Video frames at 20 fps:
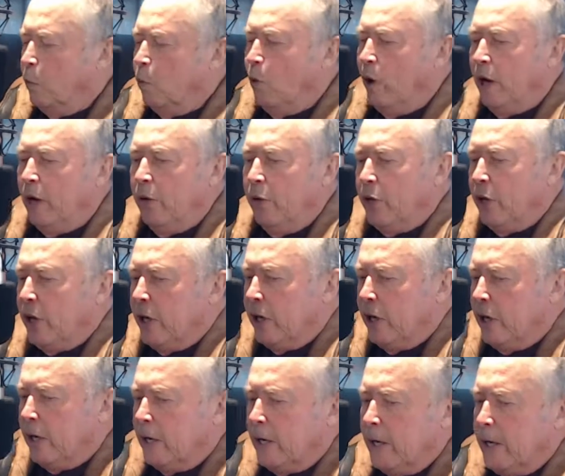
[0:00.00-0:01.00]
Well,
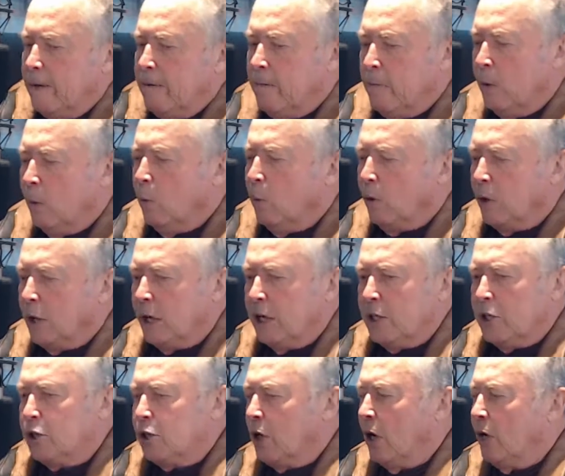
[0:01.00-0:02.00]
what
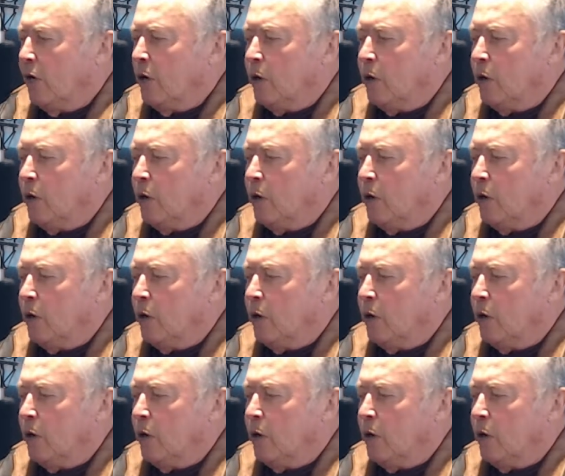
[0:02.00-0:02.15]
I saw,